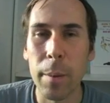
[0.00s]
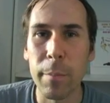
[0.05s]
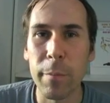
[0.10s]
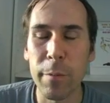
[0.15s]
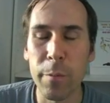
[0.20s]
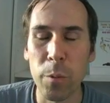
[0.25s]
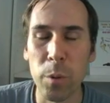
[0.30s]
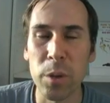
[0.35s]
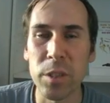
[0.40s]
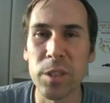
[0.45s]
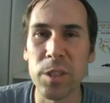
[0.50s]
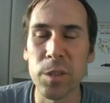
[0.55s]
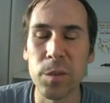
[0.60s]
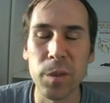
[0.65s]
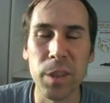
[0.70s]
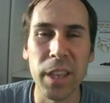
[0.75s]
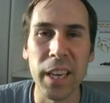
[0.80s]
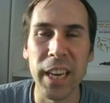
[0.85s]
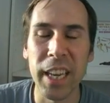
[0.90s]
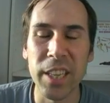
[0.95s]
force
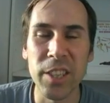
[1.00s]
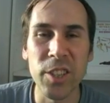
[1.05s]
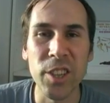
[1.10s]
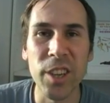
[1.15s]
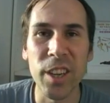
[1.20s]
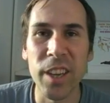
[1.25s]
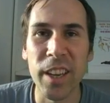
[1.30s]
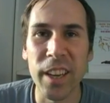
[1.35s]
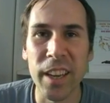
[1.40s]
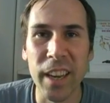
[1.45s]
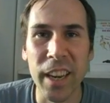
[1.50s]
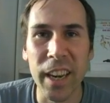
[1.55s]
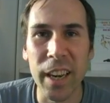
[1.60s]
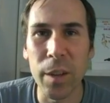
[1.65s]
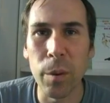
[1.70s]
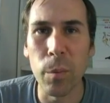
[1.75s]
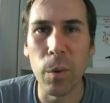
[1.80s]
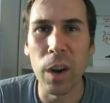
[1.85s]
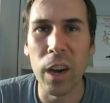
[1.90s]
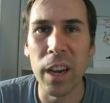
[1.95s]
euthanasia on
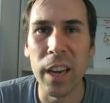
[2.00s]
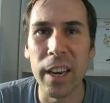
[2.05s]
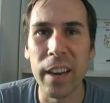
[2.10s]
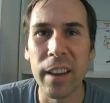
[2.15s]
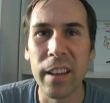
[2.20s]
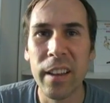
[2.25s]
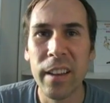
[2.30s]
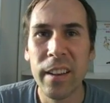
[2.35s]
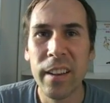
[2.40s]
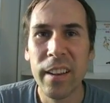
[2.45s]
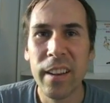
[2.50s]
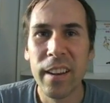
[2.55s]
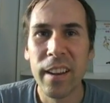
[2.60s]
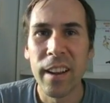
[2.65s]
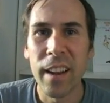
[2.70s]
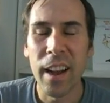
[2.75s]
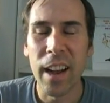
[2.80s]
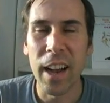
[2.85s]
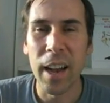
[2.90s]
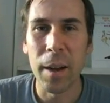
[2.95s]
anyone.
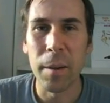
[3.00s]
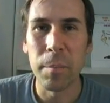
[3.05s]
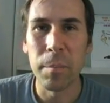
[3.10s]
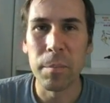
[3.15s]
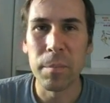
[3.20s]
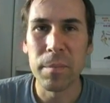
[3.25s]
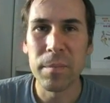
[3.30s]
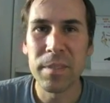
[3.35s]
And